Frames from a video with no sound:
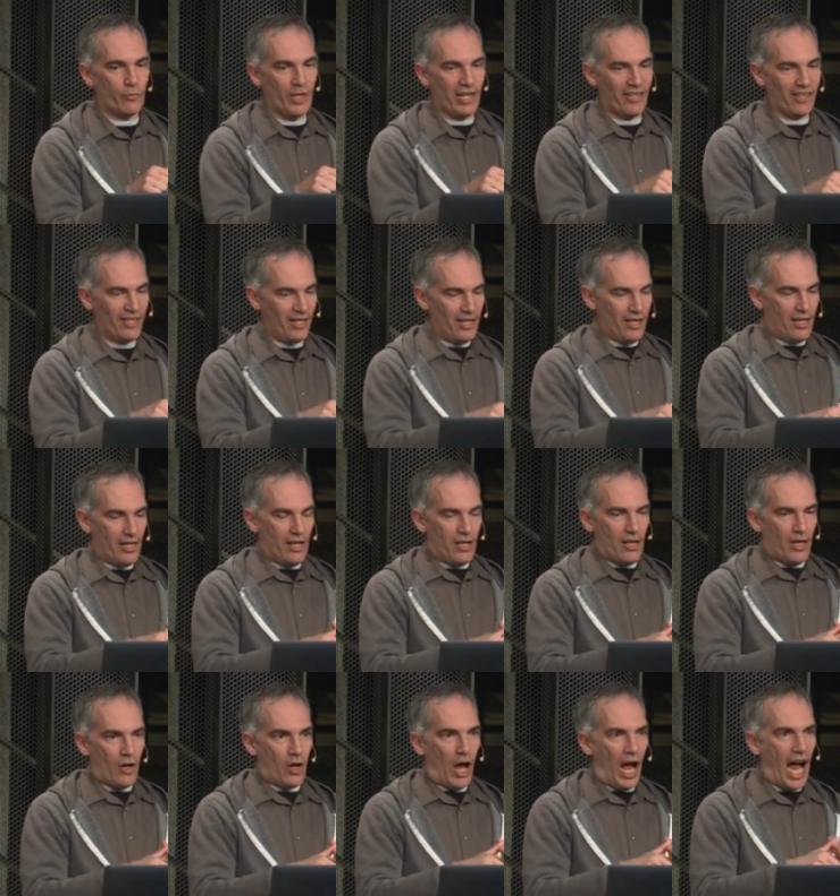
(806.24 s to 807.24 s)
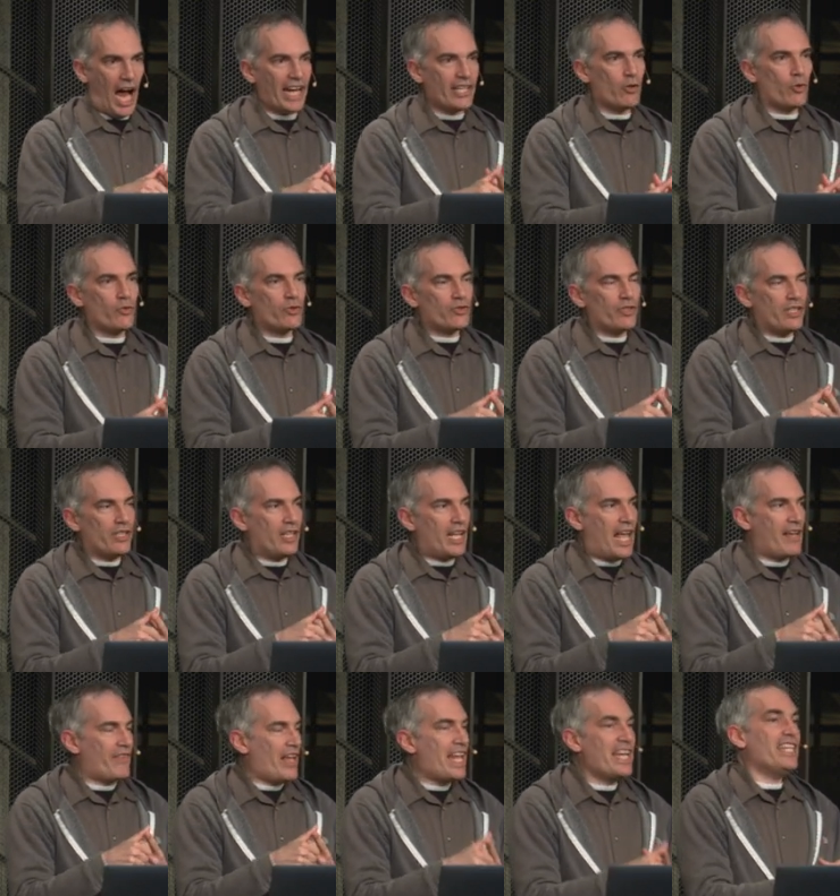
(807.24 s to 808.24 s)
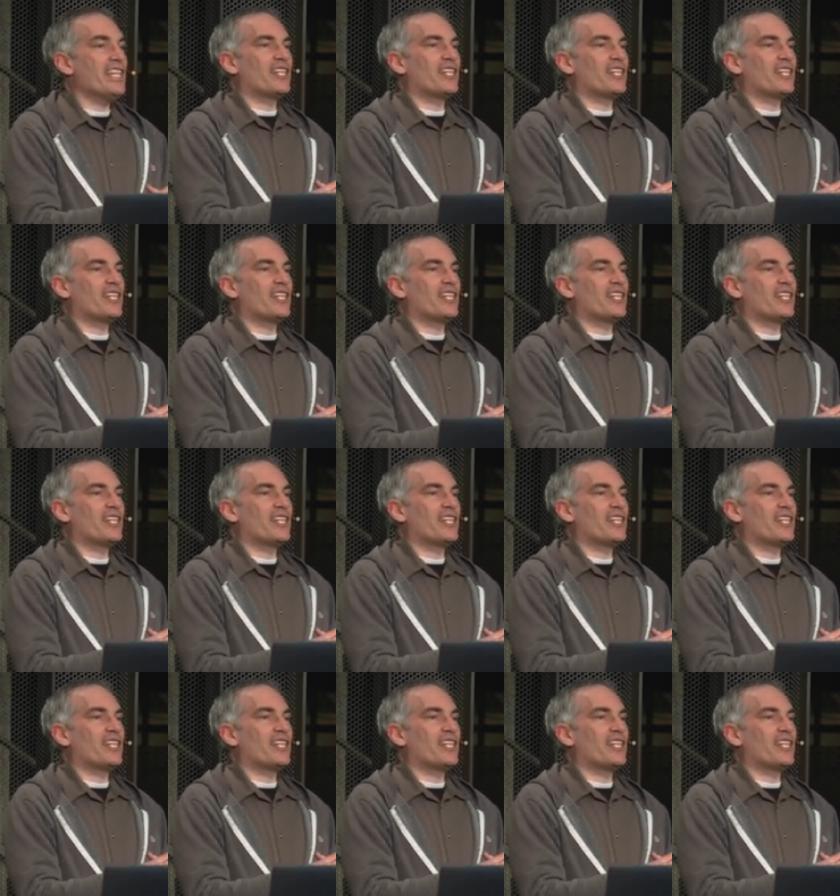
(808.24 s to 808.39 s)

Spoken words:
where I don't have any